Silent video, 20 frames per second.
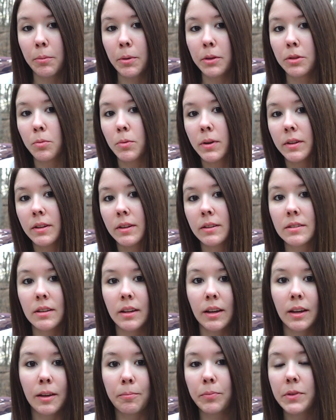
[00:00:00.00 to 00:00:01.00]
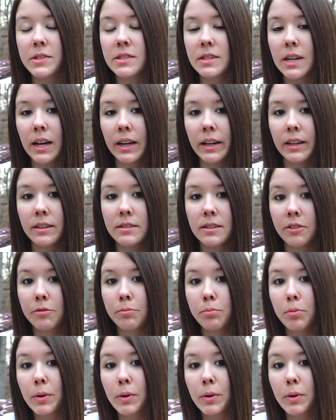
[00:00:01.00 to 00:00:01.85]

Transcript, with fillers: but the one that's like stocking stuff,